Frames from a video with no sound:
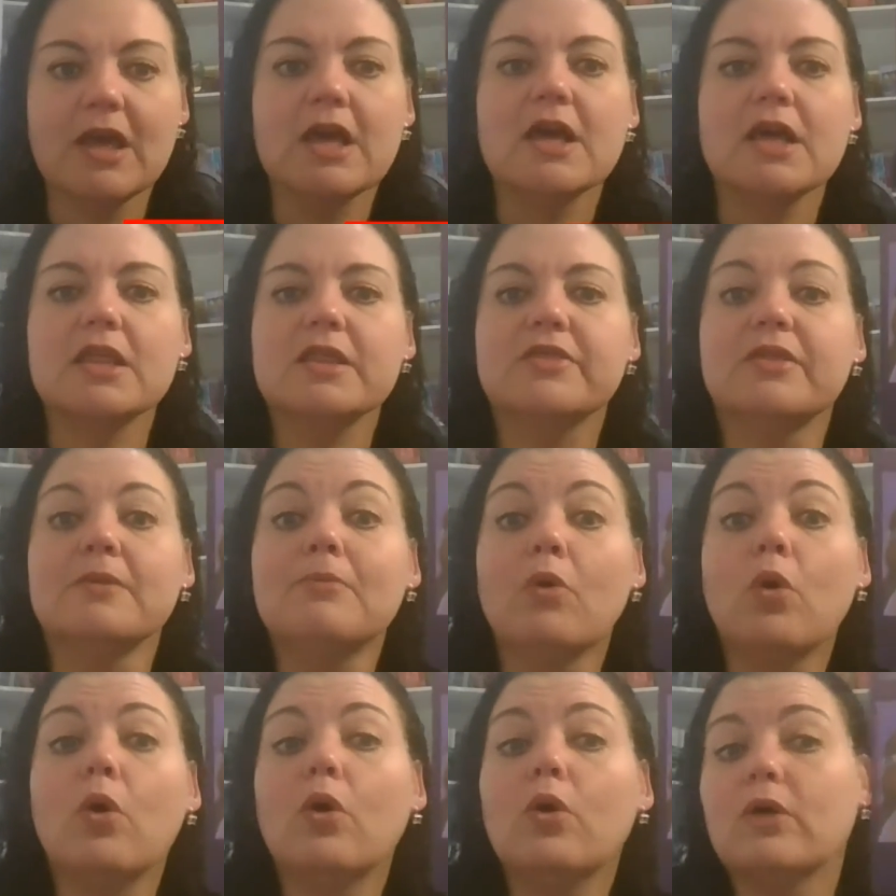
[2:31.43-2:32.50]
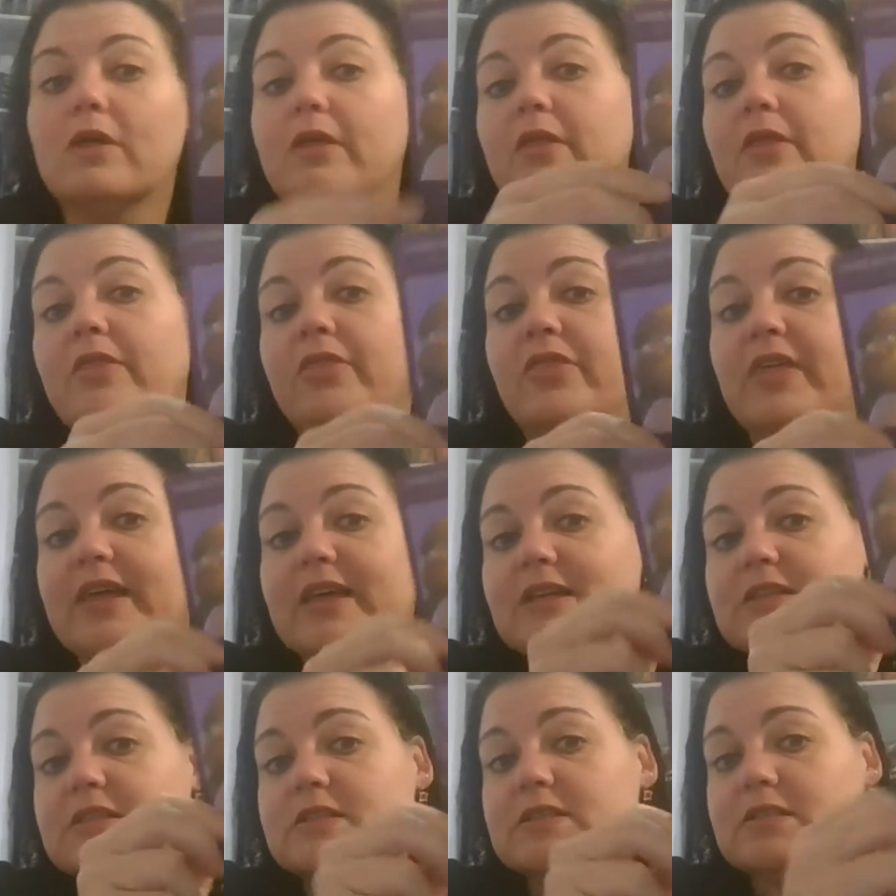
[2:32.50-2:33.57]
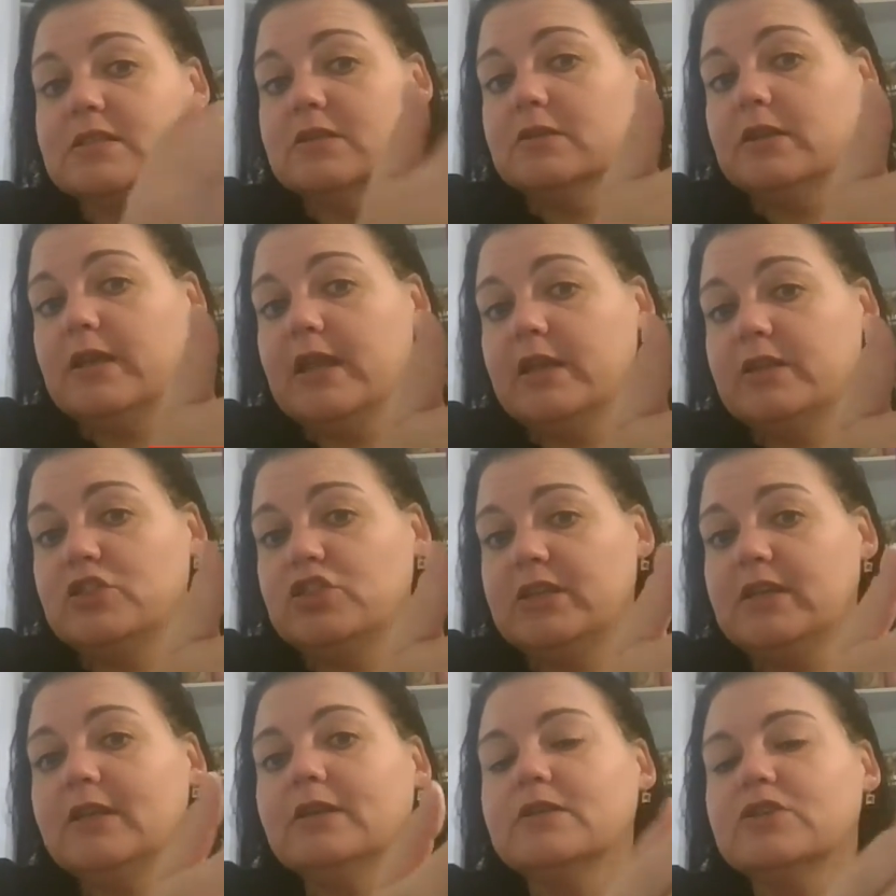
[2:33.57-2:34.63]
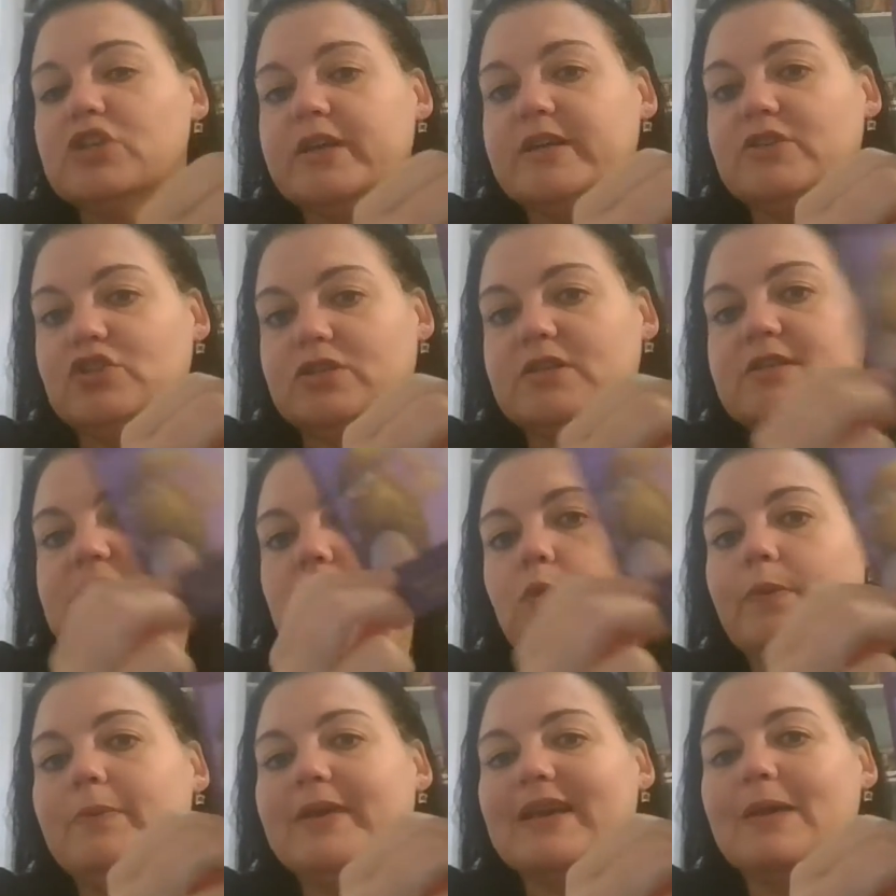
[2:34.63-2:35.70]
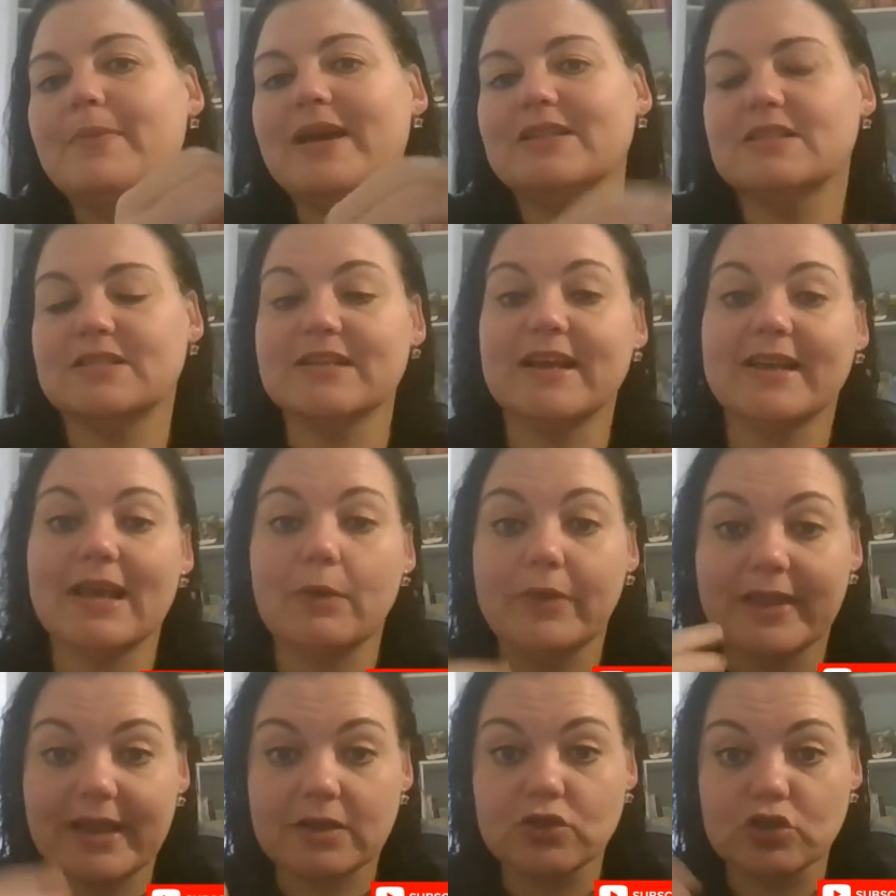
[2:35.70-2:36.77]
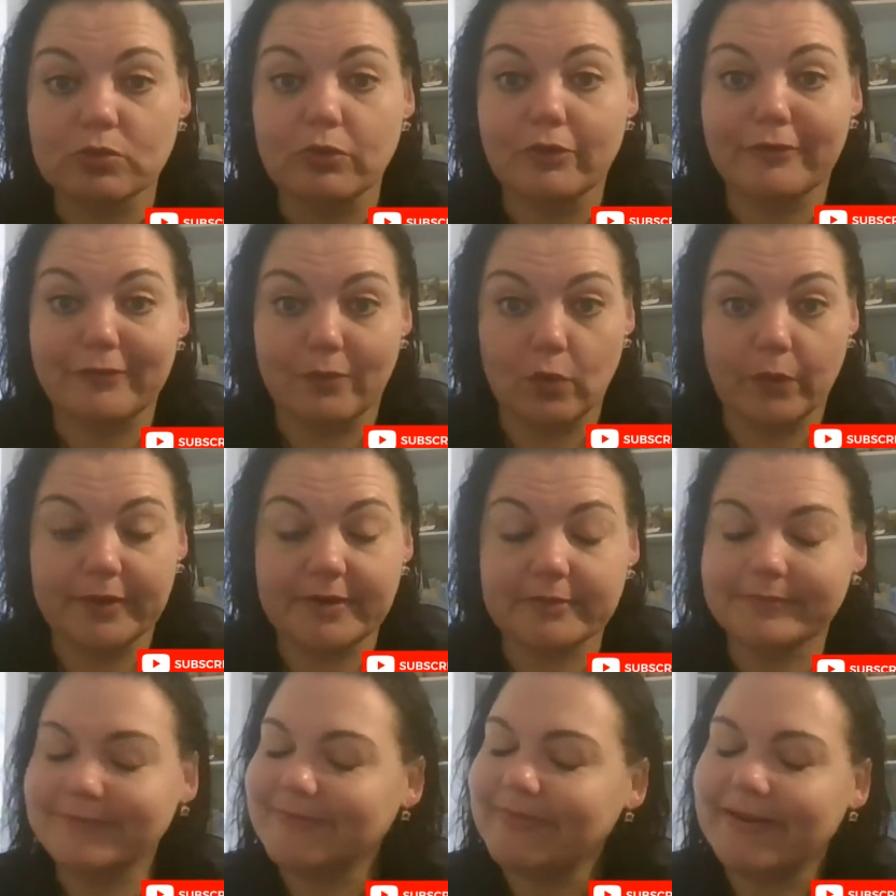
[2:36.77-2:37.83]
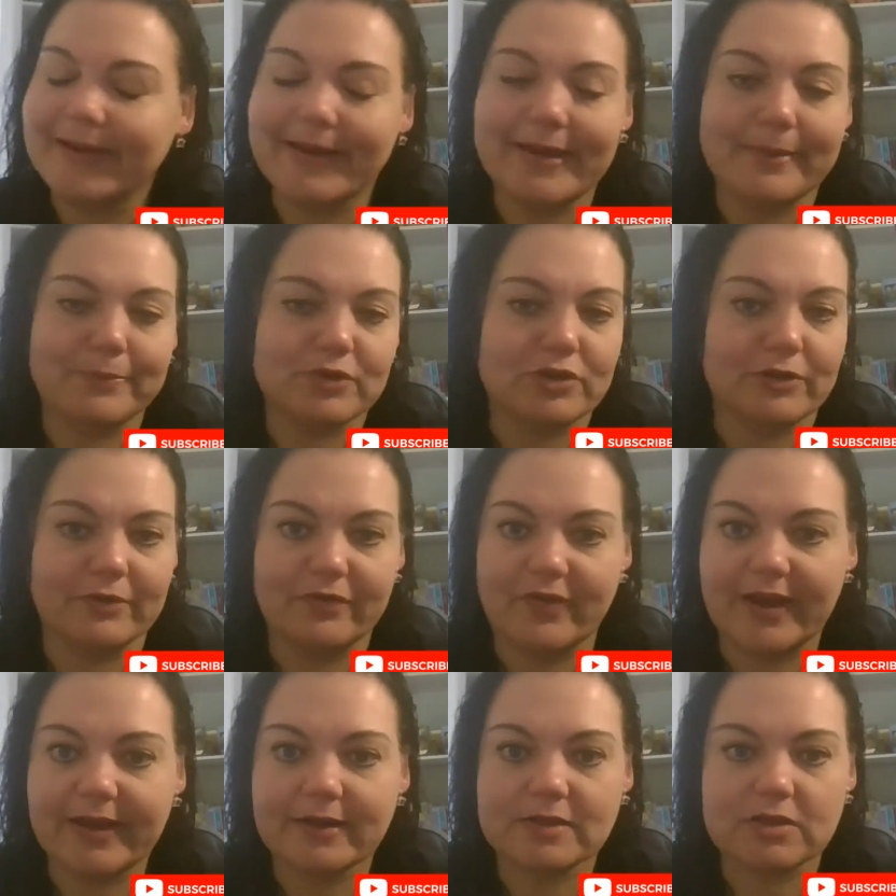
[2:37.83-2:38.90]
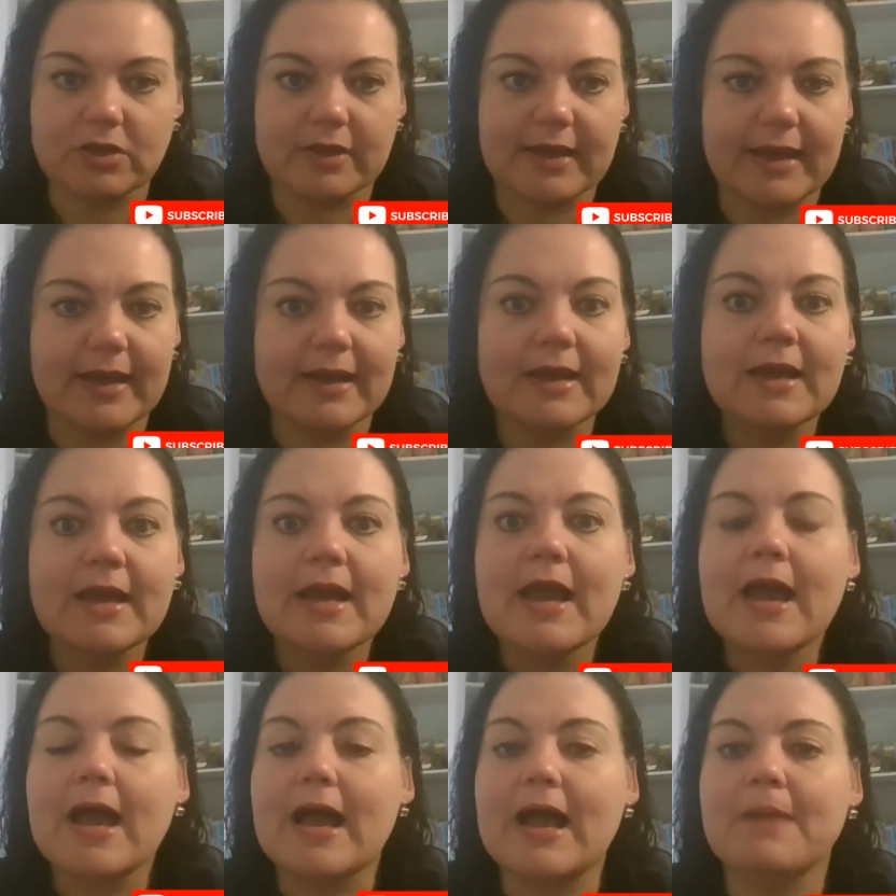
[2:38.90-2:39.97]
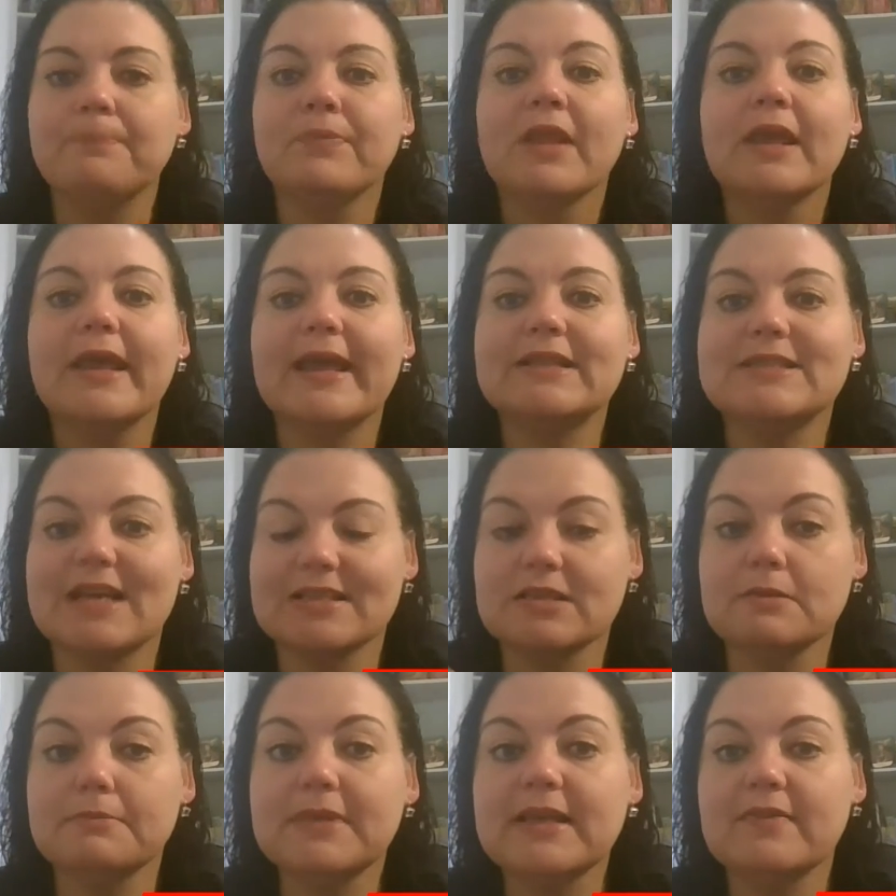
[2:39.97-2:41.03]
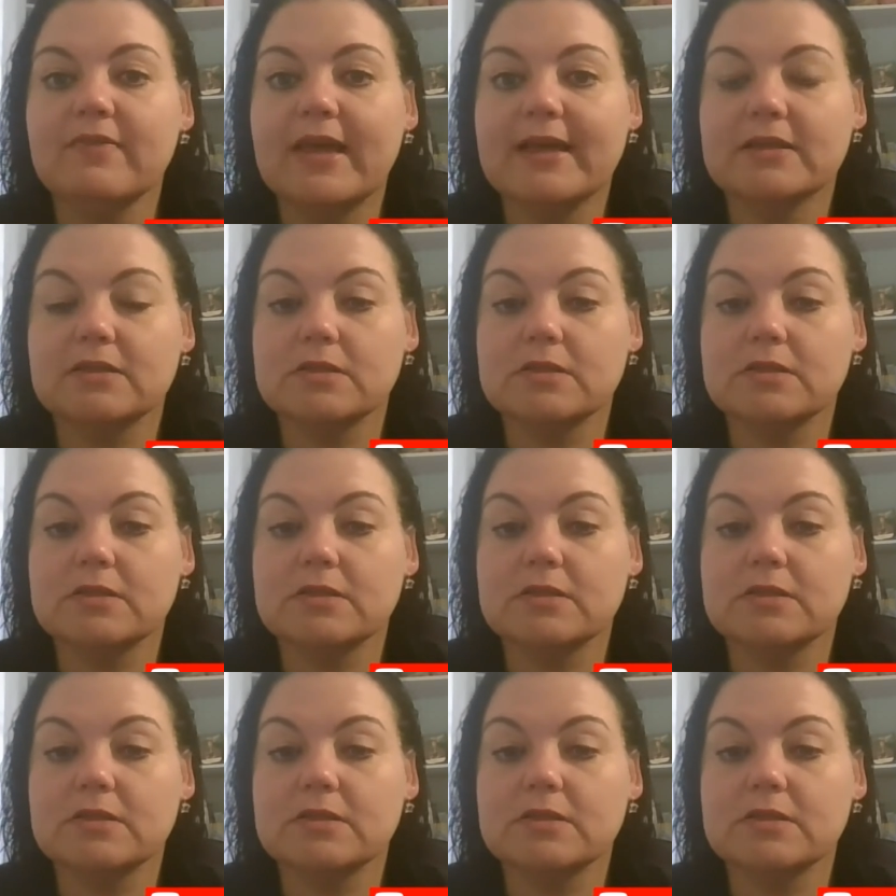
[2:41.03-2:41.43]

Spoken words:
the more this energy changes, we become unstuck and we get to move forward. Absolute fact, okay? It doesn't mean that